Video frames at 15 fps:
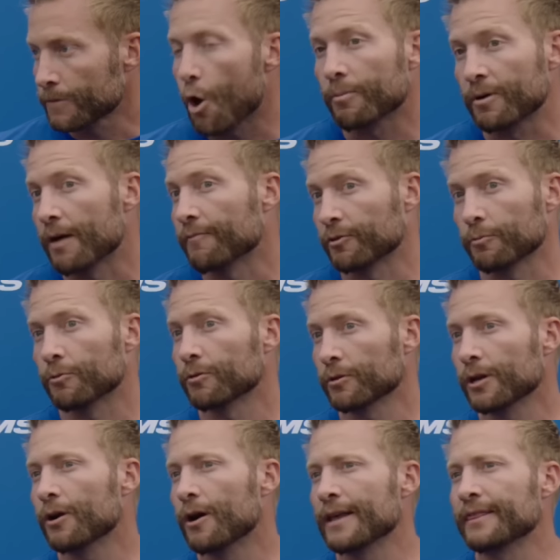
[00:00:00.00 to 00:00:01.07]
Oh, I'm comfortable.
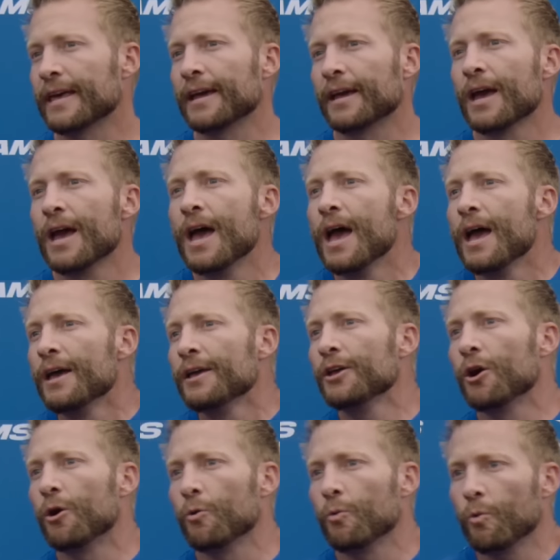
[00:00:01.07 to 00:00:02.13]
You know, I think,
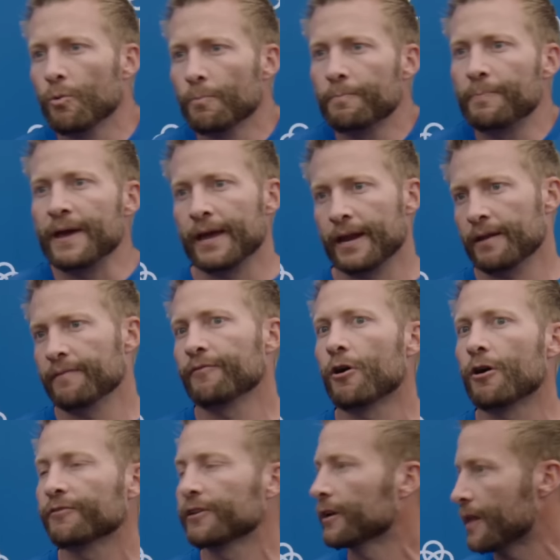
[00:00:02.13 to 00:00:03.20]
you know, being
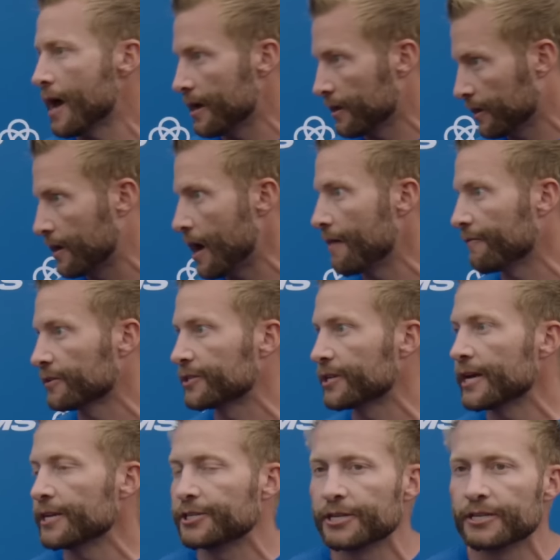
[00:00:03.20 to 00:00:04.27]
involved in a lot of the
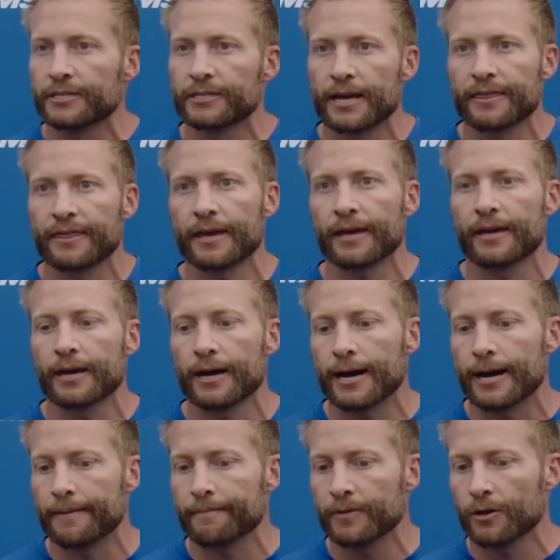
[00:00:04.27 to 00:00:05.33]
conversations, I think,
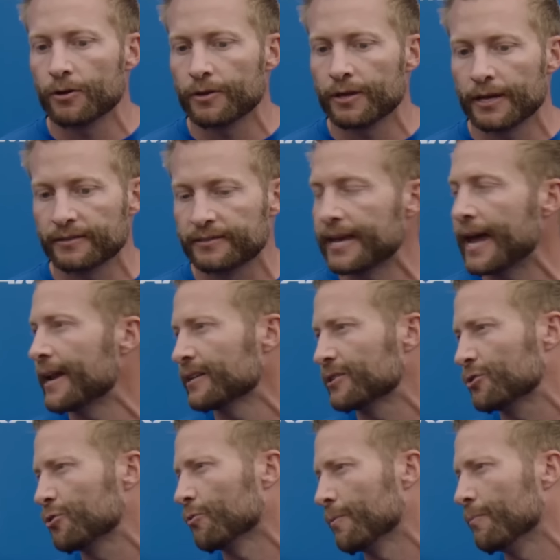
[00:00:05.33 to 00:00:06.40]
you know, the intent
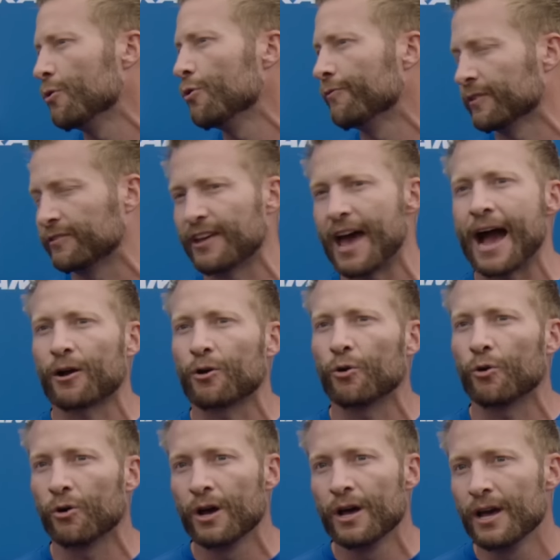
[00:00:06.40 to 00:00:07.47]
is to remove a
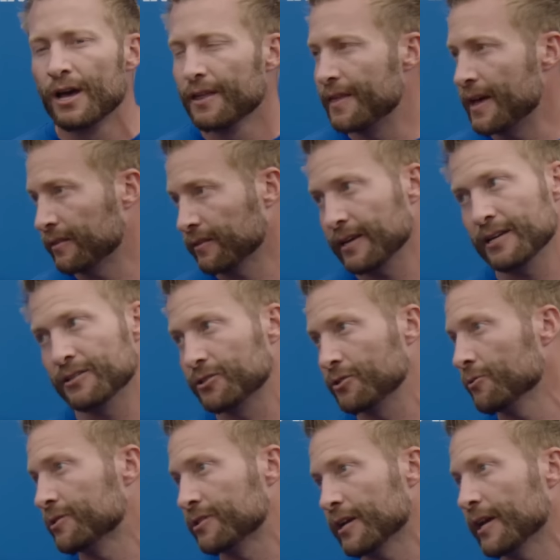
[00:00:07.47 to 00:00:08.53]
tackle that leads
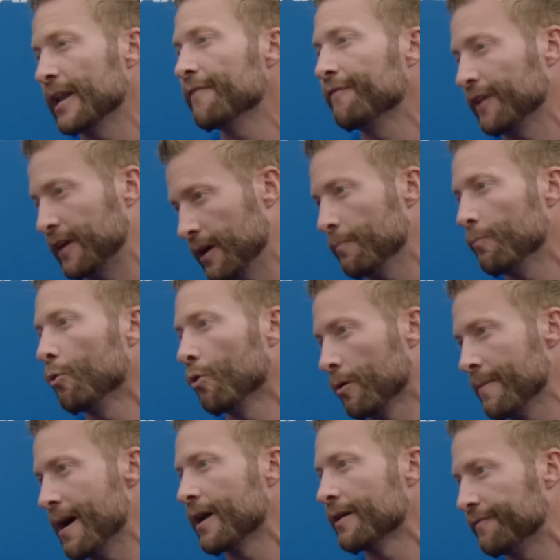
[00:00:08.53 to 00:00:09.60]
to a significant more
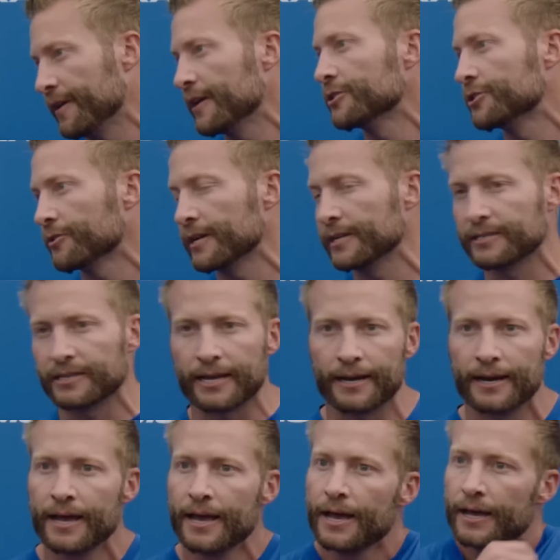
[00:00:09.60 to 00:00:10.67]
amount of injuries.
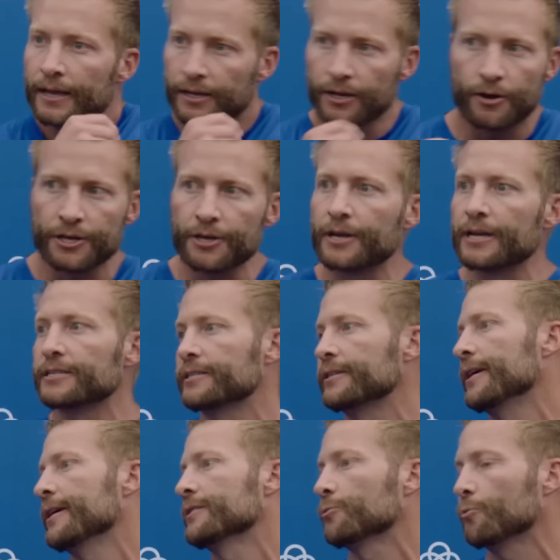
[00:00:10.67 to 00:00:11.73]
And, you know, you can
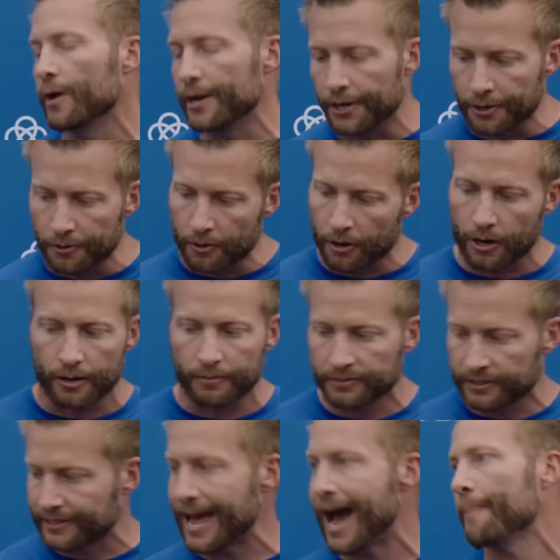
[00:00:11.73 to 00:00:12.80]
see it's when you are
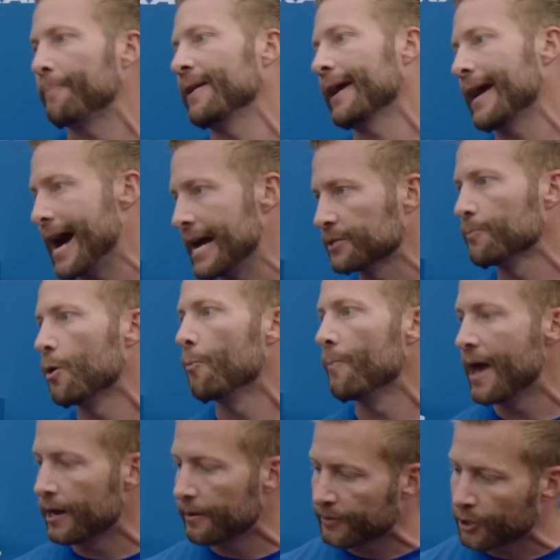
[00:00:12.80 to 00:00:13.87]
stopping a guy's
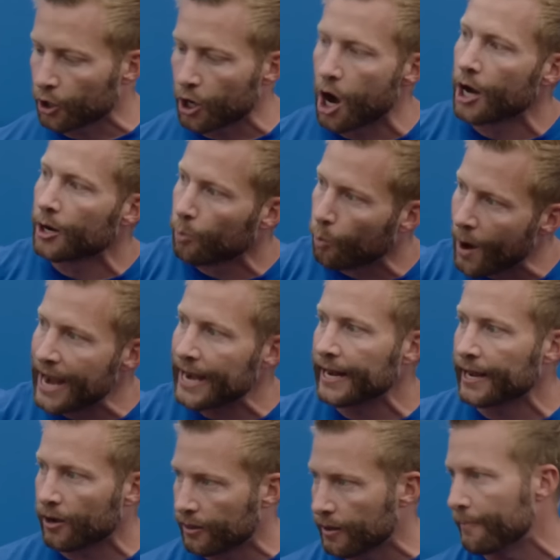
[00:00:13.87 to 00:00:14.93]
momentum, you're
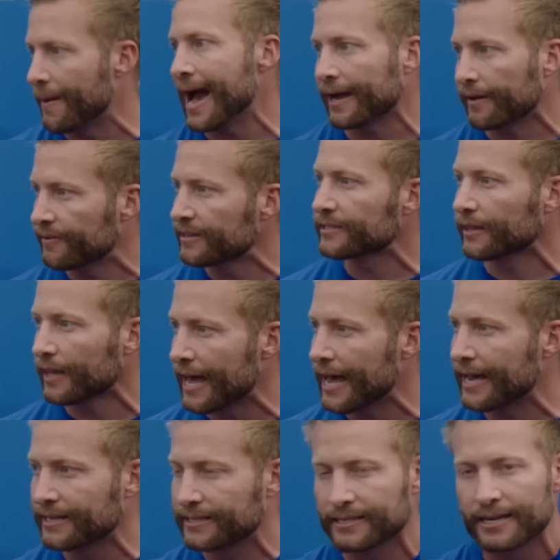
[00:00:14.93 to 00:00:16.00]
unweighting on the back of his
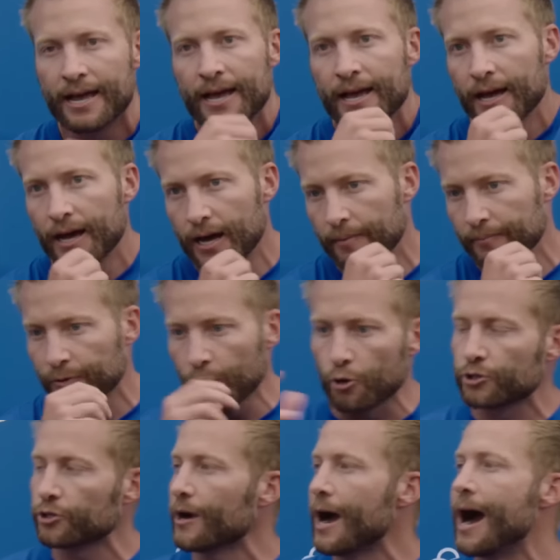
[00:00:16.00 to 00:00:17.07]
legs.
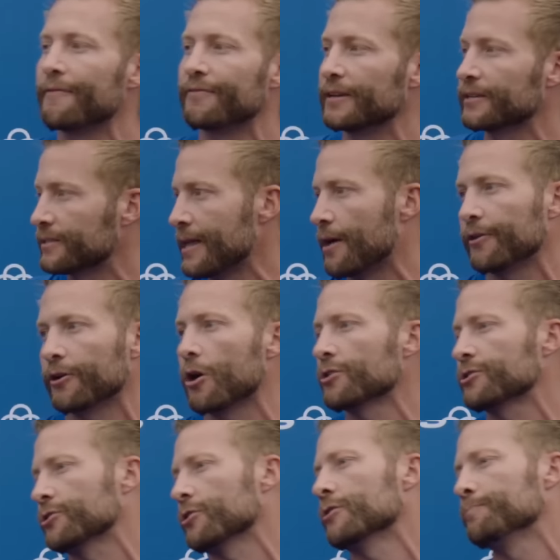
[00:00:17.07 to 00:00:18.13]
Those are obvious. Now, there
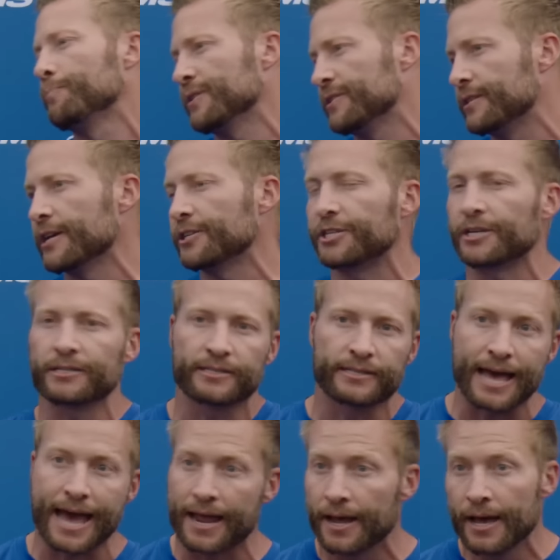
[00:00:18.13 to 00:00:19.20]
are certain positions
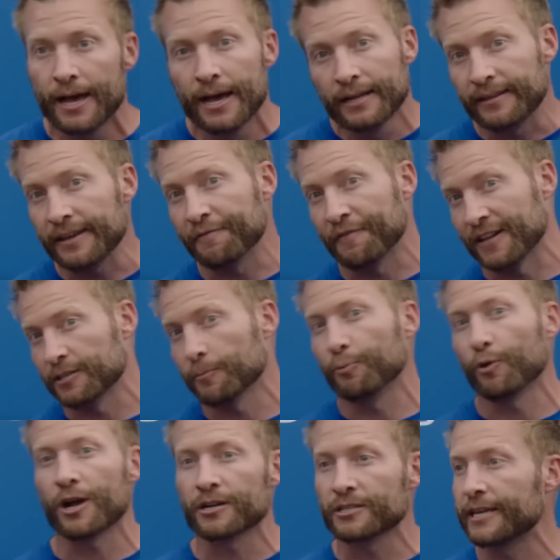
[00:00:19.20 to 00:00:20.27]
that defensive
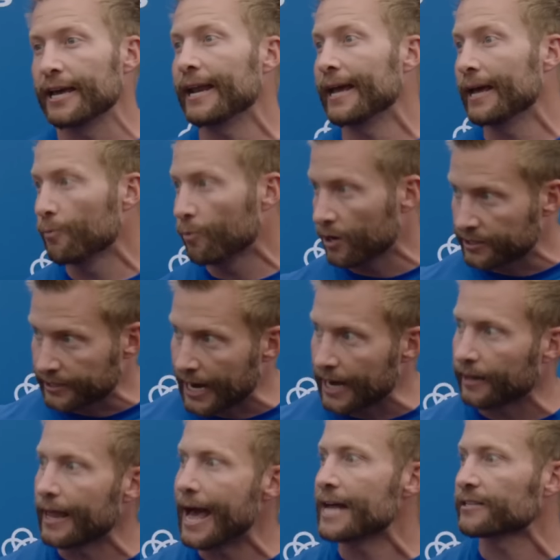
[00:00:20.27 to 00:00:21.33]
players get in where it's
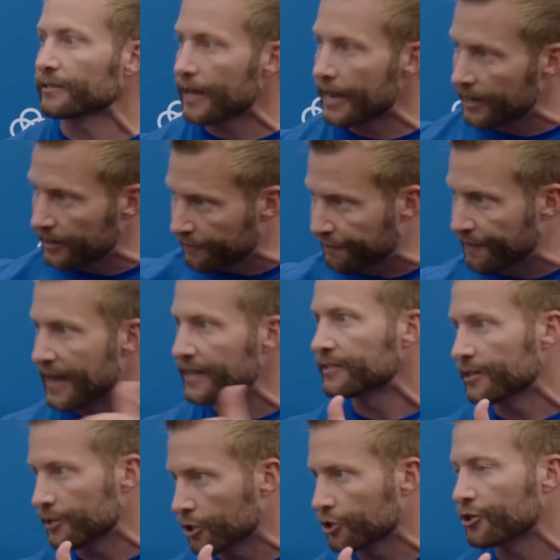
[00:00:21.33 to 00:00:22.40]
kind of last line of
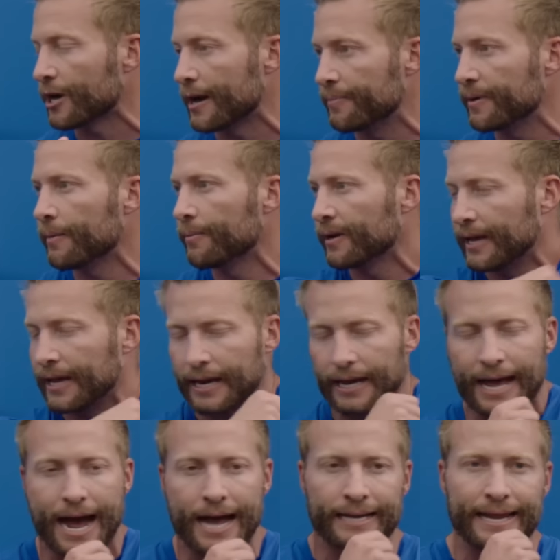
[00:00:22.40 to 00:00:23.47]
defense and you're trying to be able to get a
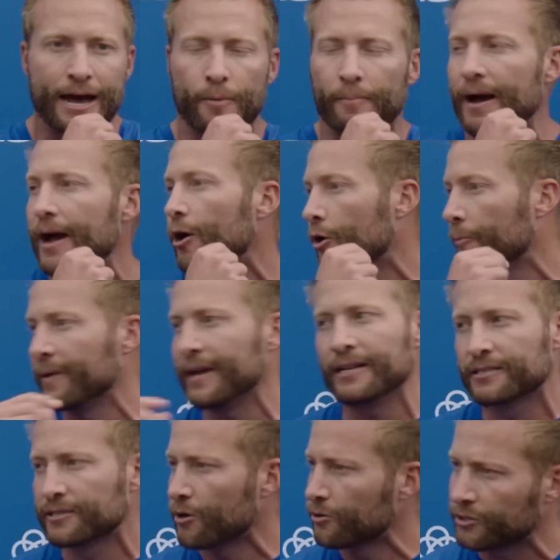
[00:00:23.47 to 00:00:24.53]
guy down by all
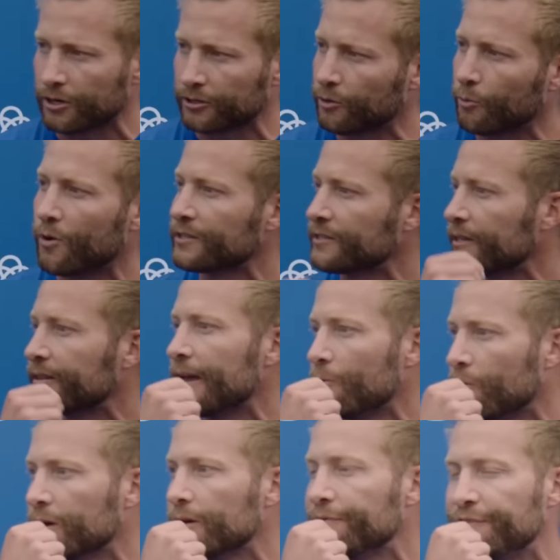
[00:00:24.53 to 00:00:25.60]
means. Those aren't the ones that they
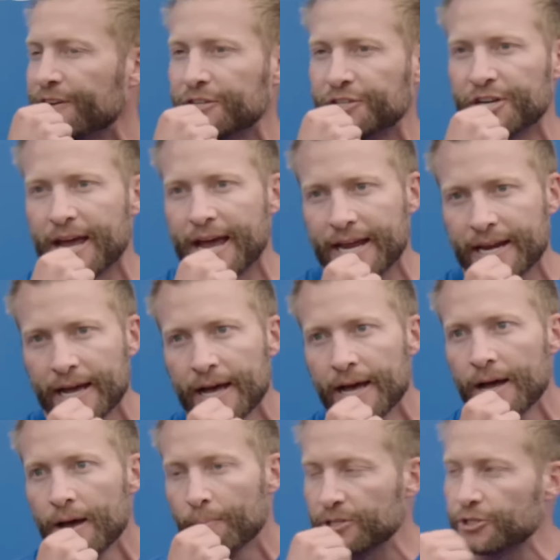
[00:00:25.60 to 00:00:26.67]
want to officiate.
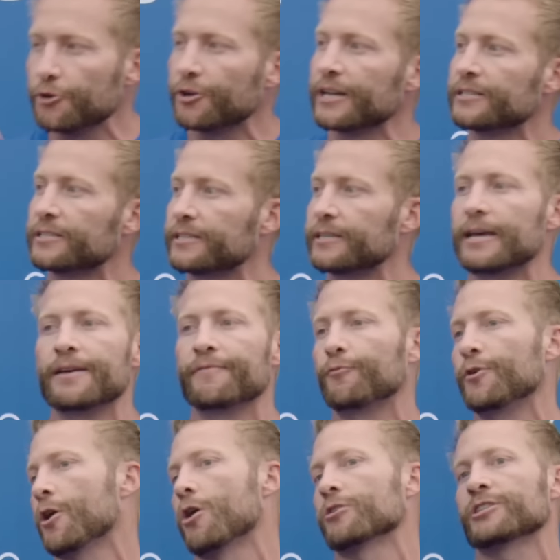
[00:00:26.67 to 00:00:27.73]
But you can see, if
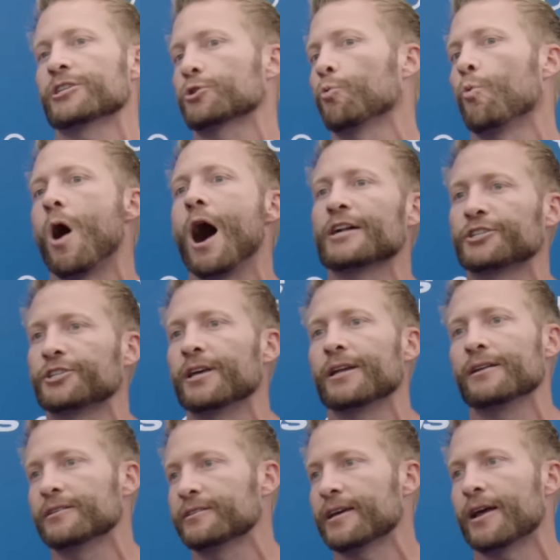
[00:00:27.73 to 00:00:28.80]
we all just watched it
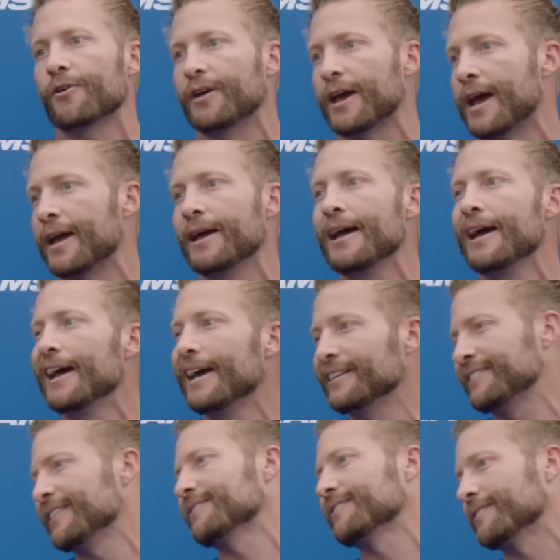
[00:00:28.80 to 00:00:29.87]
and you said, okay,
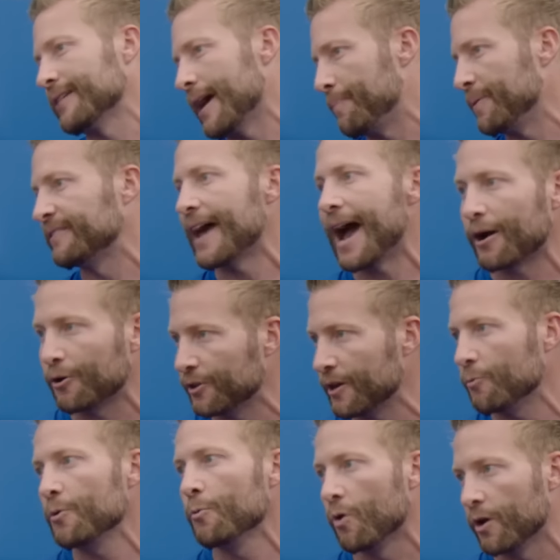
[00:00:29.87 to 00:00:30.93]
is this the type of tackle that
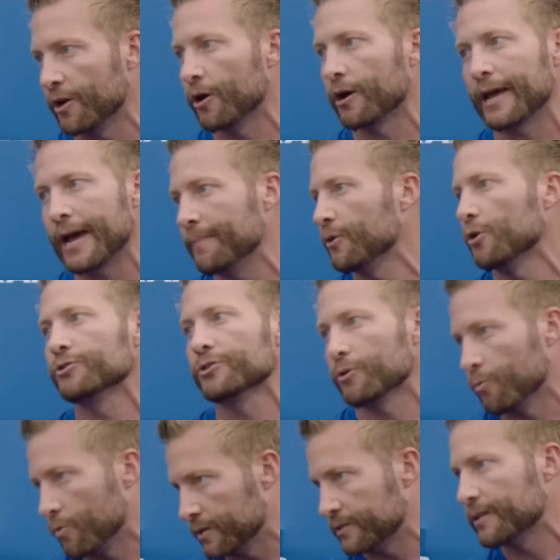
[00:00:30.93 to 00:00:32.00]
we want in our game? Those are
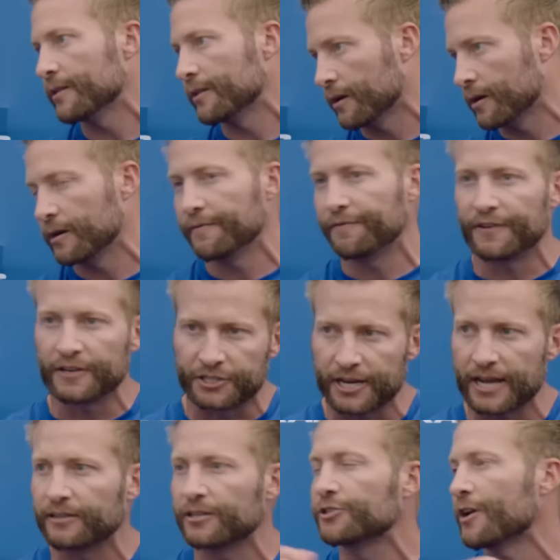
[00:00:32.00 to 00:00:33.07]
the ones that they're going to
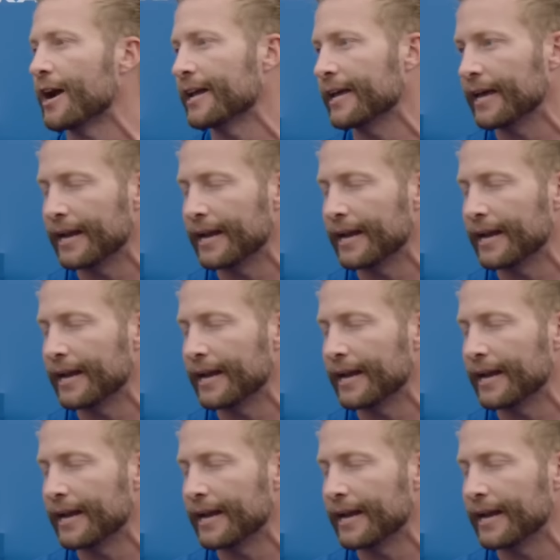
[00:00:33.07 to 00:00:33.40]
officiate to try to